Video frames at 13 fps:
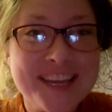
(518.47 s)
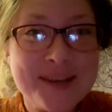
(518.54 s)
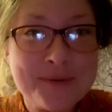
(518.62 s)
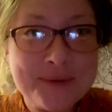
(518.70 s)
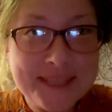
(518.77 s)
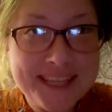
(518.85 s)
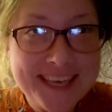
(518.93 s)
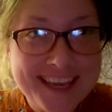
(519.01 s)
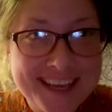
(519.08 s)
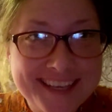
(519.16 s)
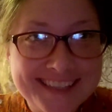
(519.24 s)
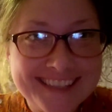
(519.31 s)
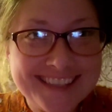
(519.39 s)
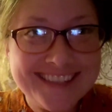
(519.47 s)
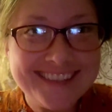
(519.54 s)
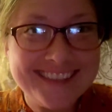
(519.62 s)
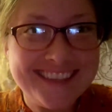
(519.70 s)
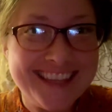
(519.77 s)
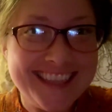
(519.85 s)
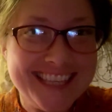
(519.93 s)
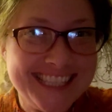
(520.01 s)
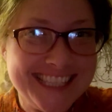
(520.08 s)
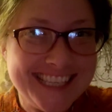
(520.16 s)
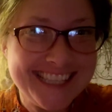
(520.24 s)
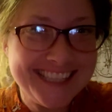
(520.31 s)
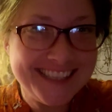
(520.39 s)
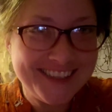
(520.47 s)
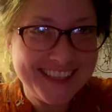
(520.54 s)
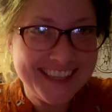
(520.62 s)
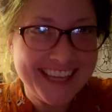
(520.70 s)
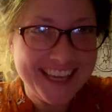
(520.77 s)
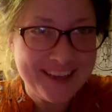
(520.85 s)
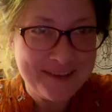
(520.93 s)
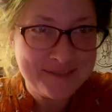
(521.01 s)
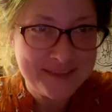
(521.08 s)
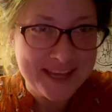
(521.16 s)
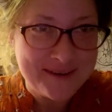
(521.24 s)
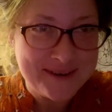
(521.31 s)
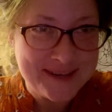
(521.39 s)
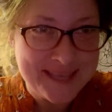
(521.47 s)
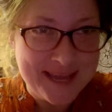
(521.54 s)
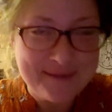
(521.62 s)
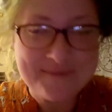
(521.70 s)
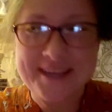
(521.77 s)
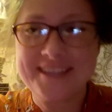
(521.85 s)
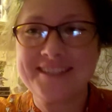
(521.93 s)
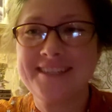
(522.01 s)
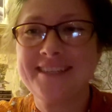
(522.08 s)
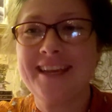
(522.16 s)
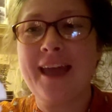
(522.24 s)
I realize that this doesn't look like a flower that much.